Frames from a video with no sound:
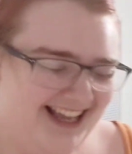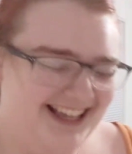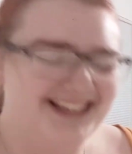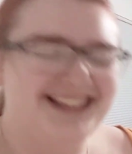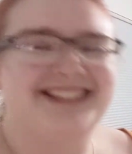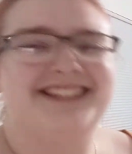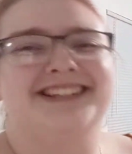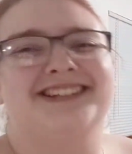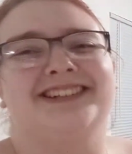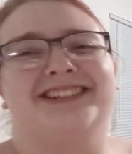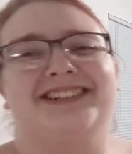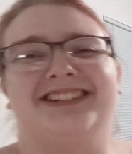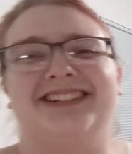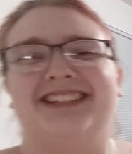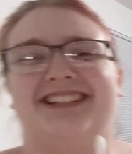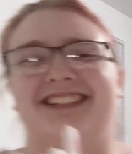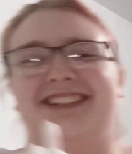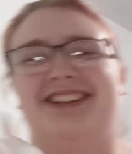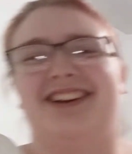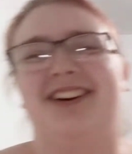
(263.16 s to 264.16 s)
So
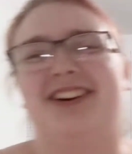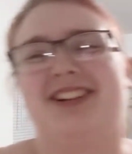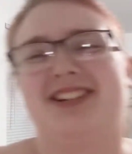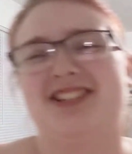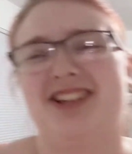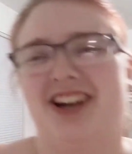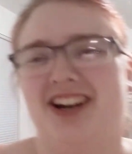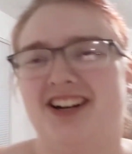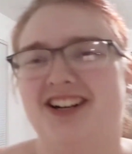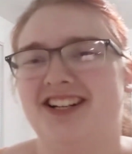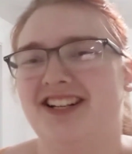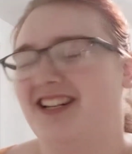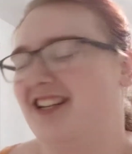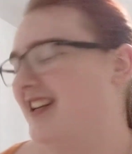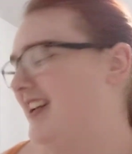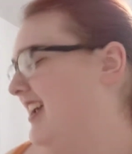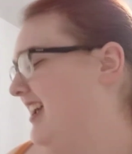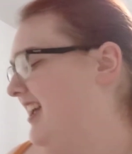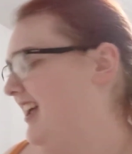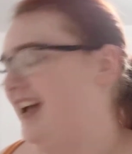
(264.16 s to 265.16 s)
you go to charge
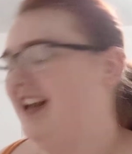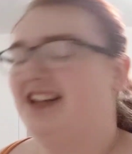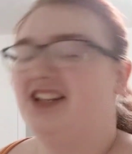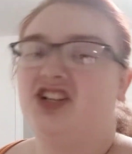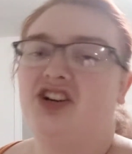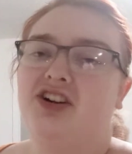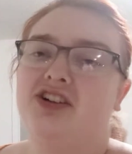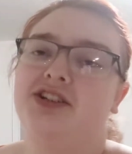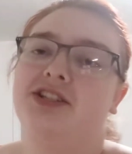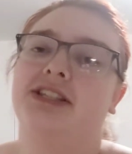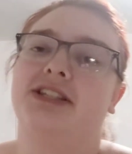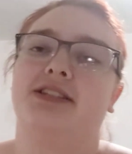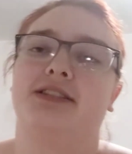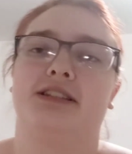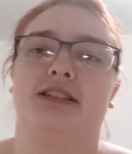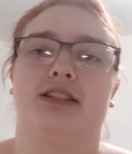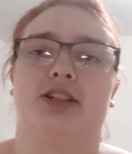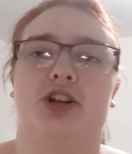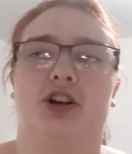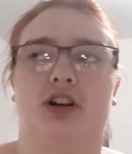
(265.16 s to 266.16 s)
it, and
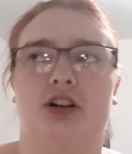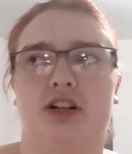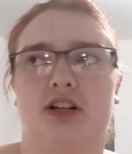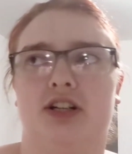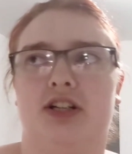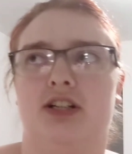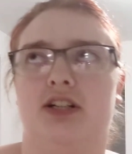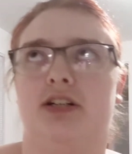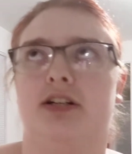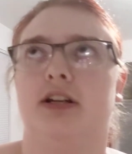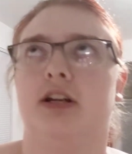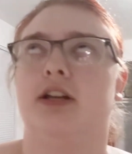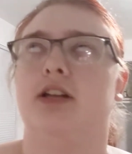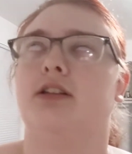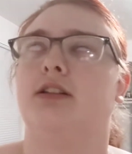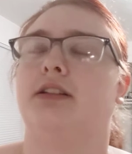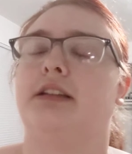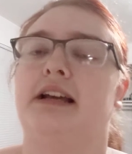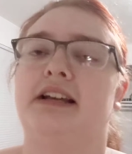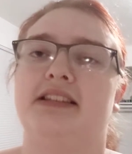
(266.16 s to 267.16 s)
the charge
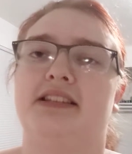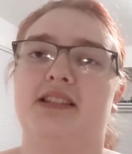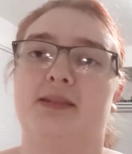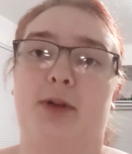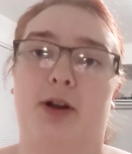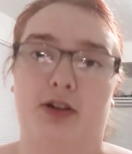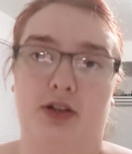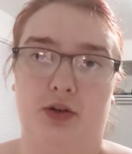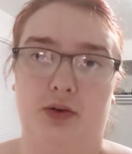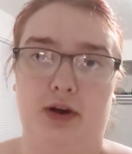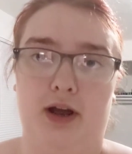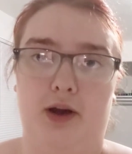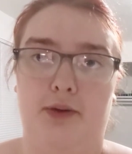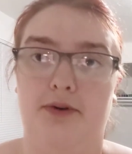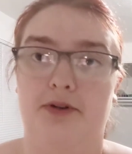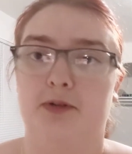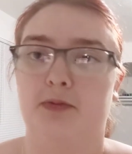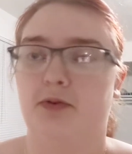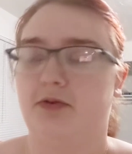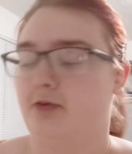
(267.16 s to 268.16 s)
lasts about 2
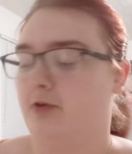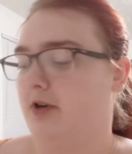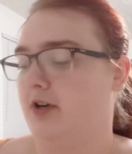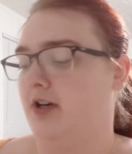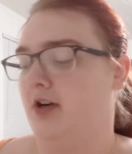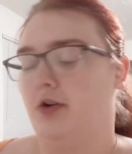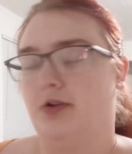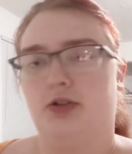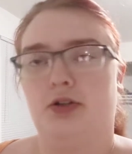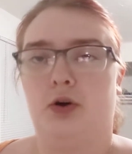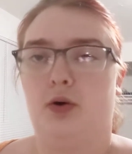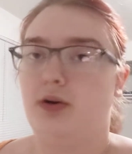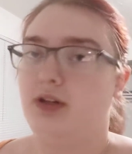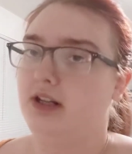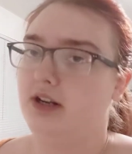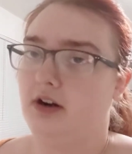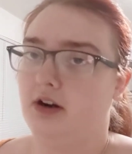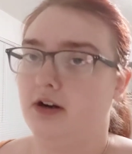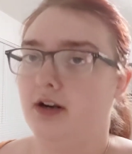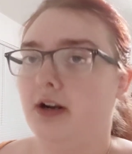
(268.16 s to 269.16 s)
hours before it goes totally
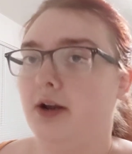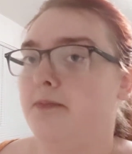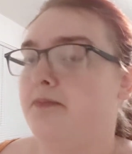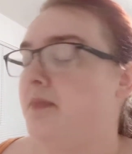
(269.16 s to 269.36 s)
dark,